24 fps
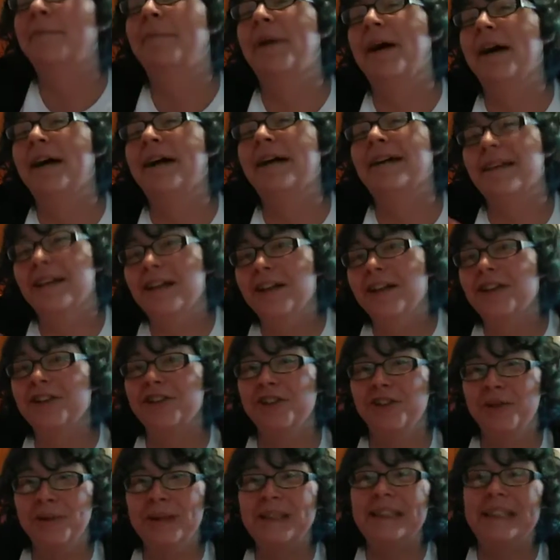but
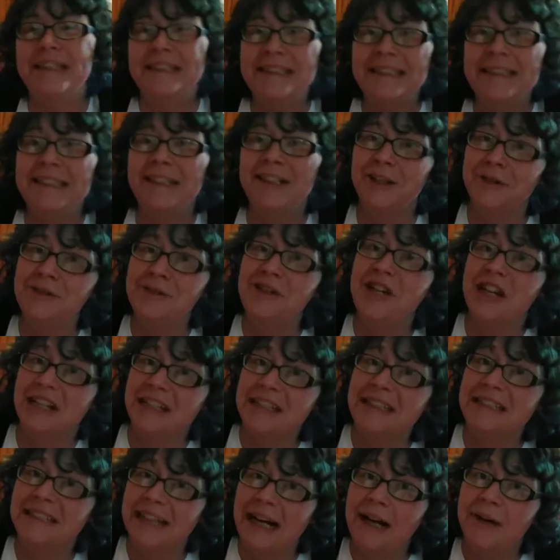you at least need to go check
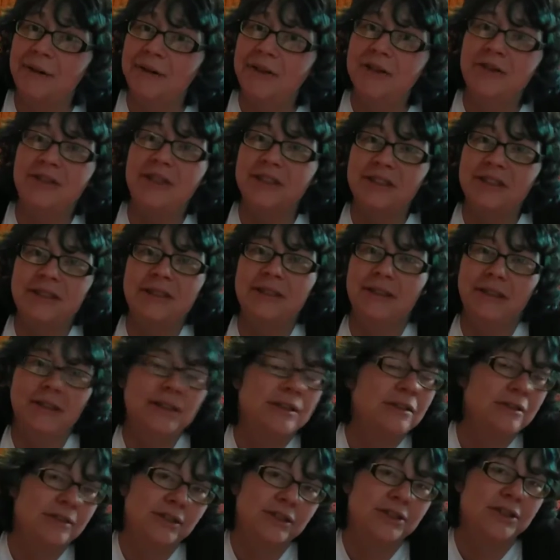this out. You just
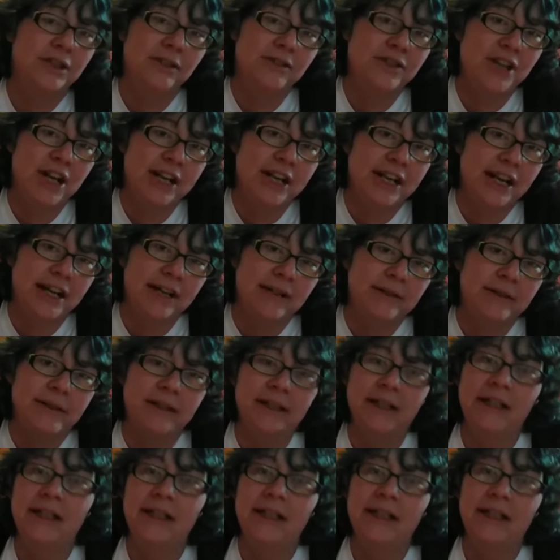go check it out.